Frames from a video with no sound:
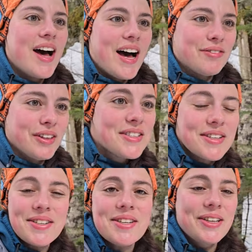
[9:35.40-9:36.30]
I've
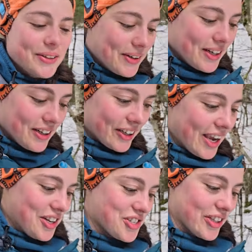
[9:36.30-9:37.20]
listened to
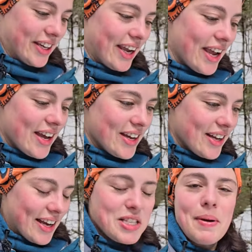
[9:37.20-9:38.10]
occasionally,
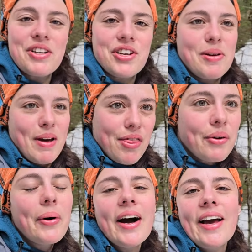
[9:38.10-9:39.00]
especially on my
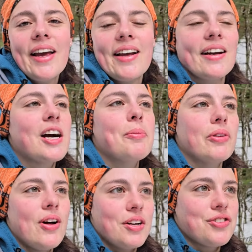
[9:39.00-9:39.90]
through hike and a couple
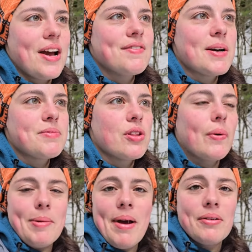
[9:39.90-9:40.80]
long drives up to the
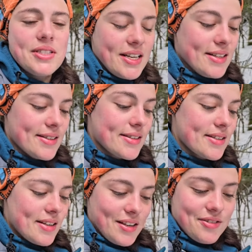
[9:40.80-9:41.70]
White
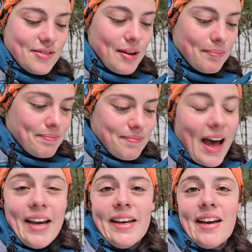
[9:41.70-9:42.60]
Mountains. It's a
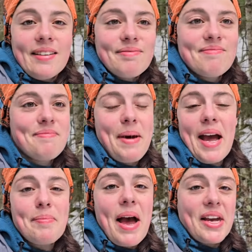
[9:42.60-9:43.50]
hiking
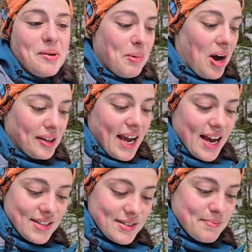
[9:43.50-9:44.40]
backpacking
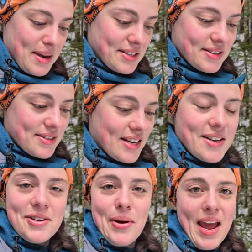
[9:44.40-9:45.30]
podcast based
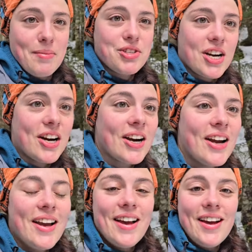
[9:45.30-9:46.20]
in New Hampshire.
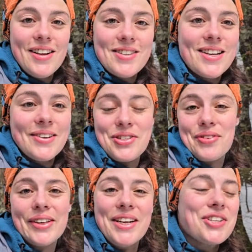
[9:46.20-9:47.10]
And so it's
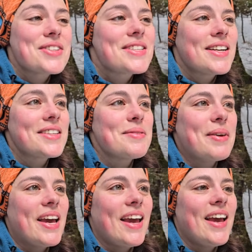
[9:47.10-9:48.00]
really interesting to
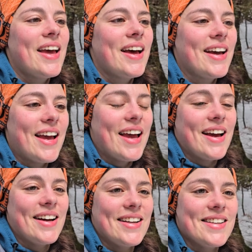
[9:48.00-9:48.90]
me,
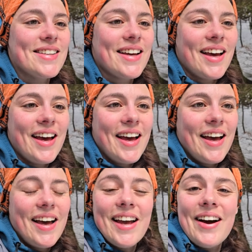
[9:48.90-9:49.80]
and
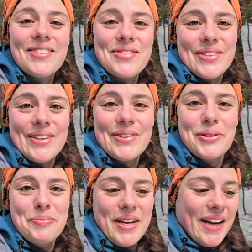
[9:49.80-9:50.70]
yeah, it was really
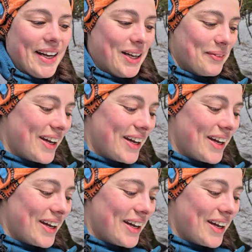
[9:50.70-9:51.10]
cool meeting him.